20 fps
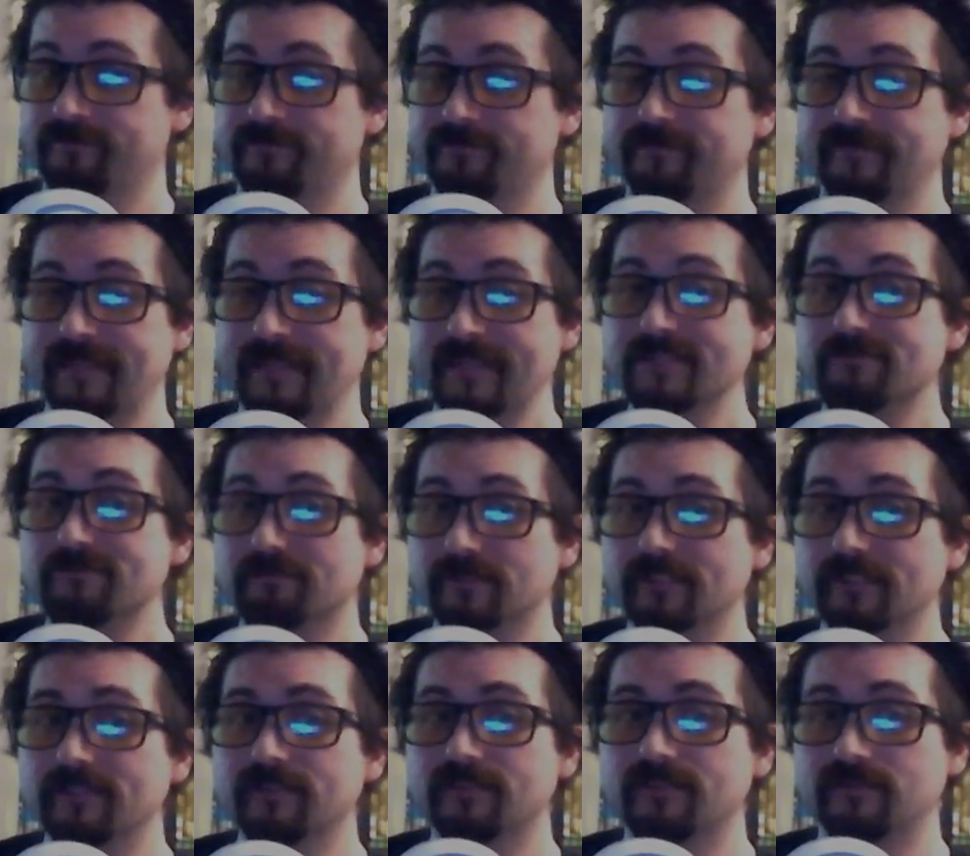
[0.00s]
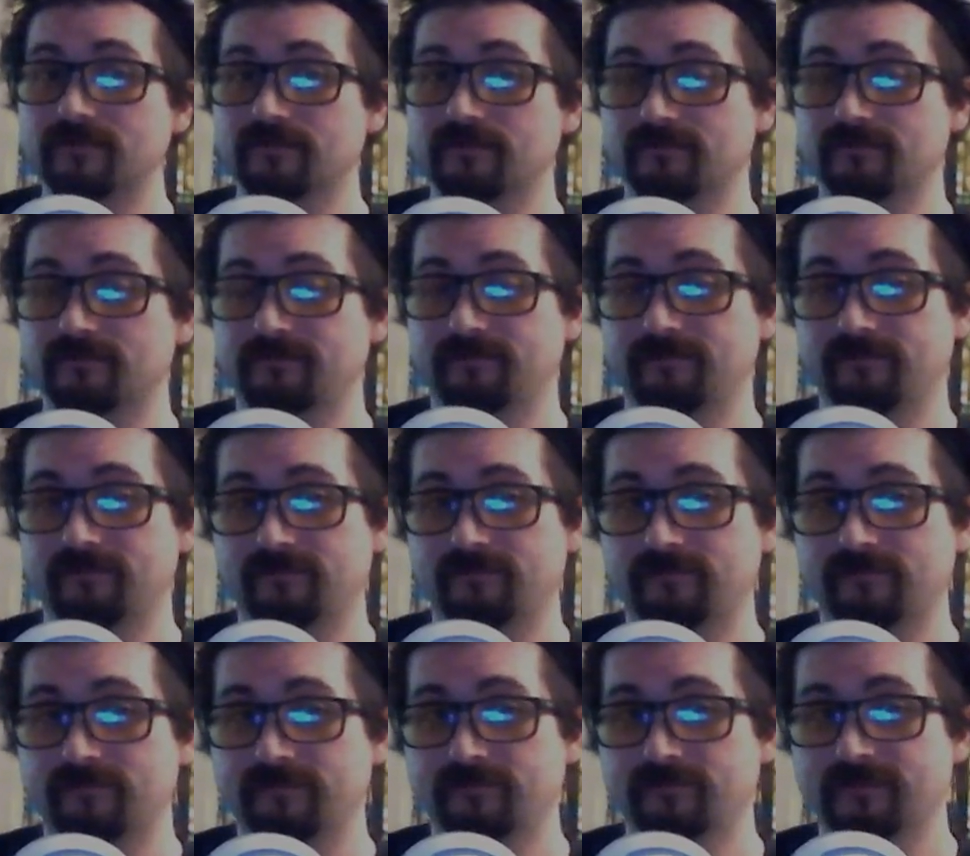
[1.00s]
that's real.
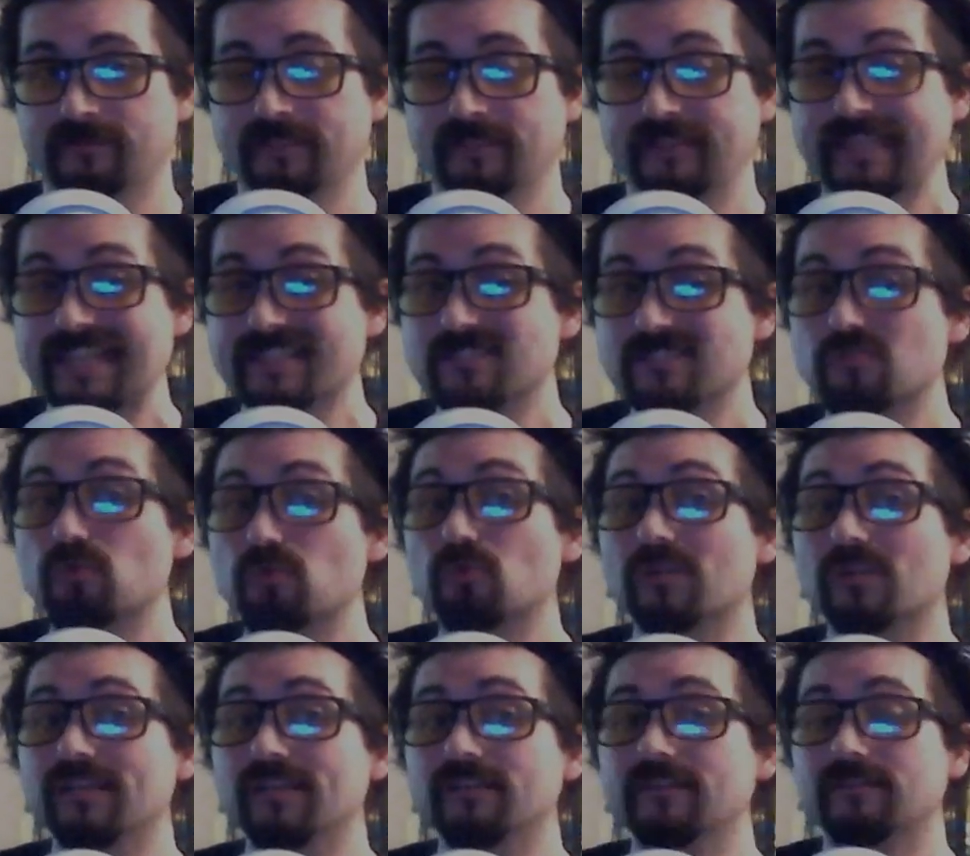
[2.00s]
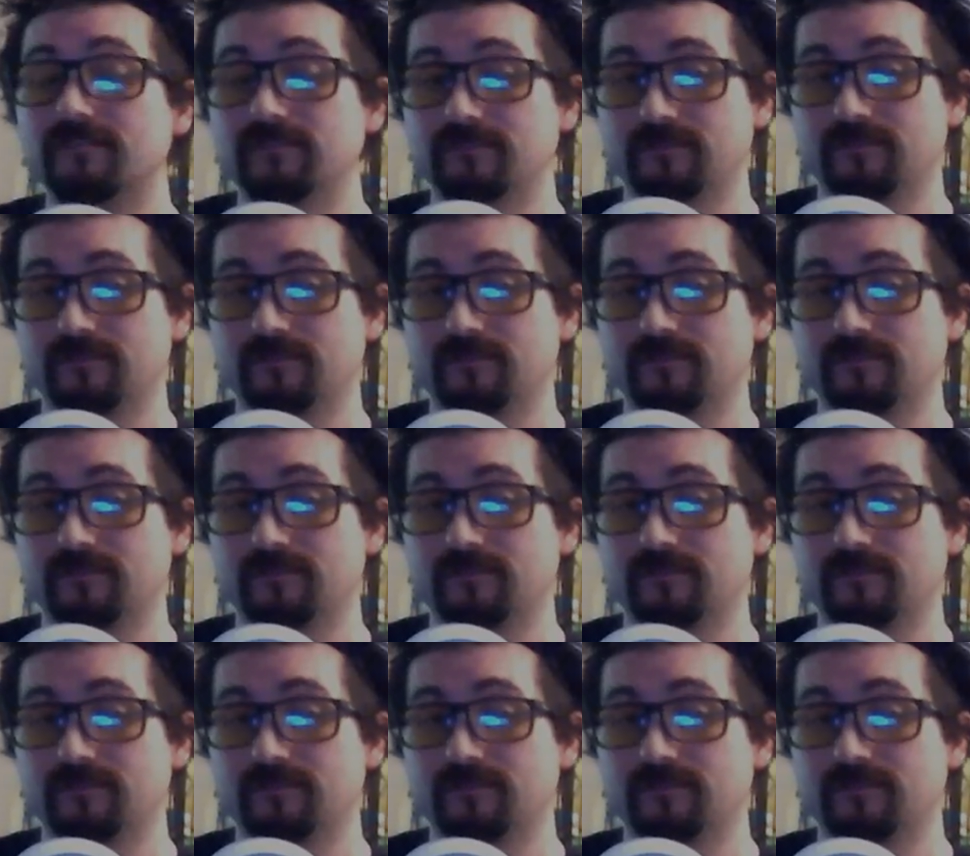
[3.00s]
That's real.